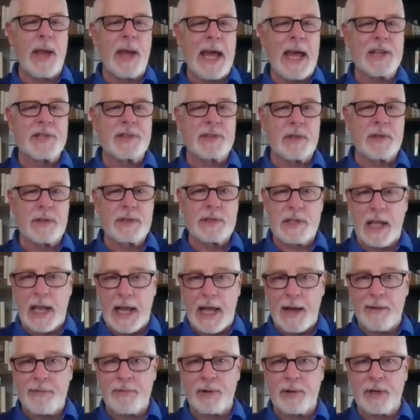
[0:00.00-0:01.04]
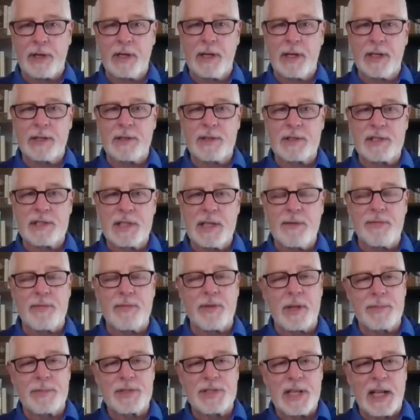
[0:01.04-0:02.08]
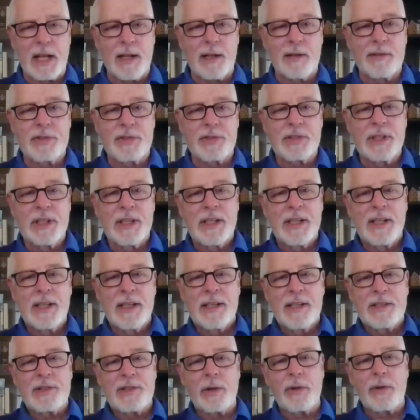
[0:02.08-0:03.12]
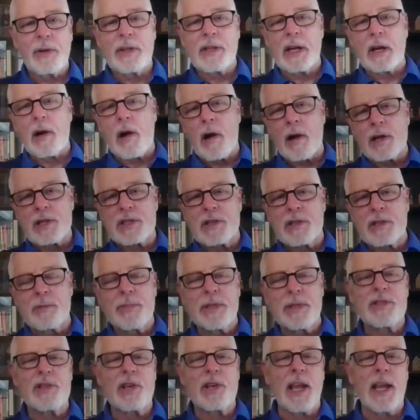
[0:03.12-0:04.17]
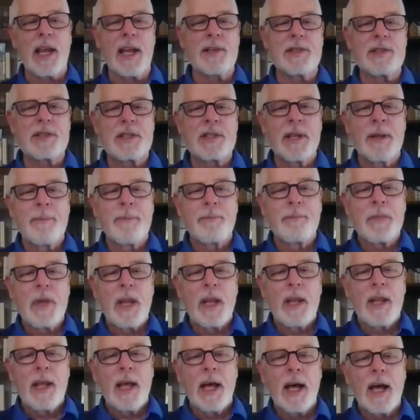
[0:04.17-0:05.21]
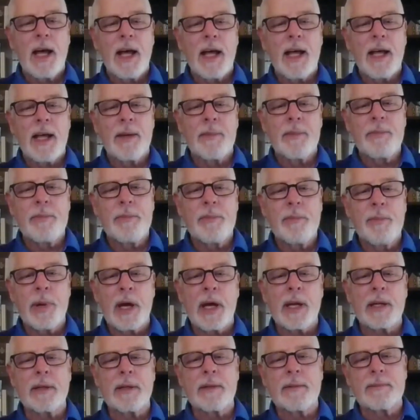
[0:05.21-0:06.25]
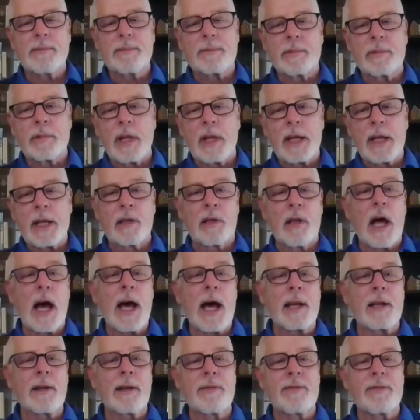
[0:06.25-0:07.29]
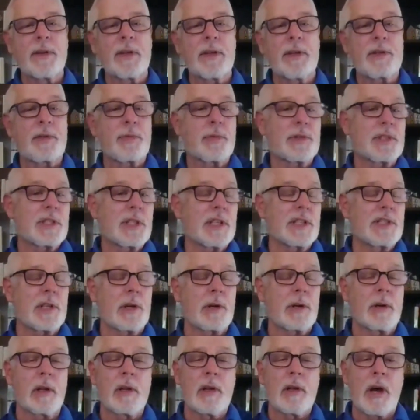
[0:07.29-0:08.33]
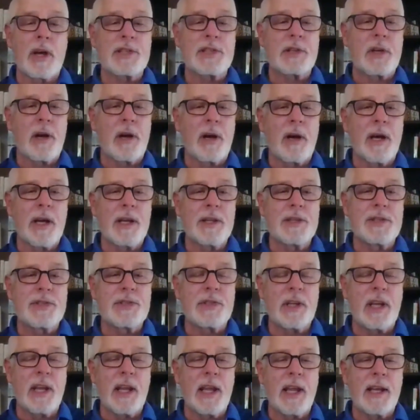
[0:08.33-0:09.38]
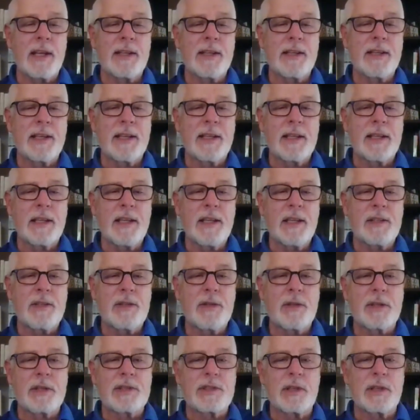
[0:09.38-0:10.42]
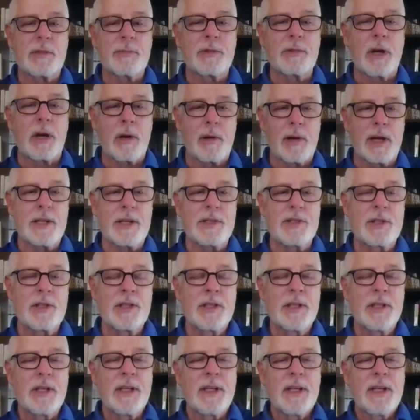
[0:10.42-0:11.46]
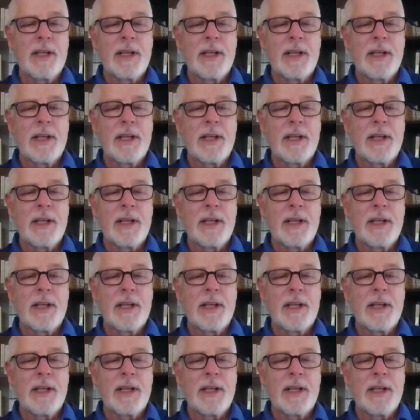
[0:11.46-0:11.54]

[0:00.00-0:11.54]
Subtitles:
of pastors to Africa to see for themselves so that their hearts could be changed. But like a lot of, this was considered a lost cause, and it took some courage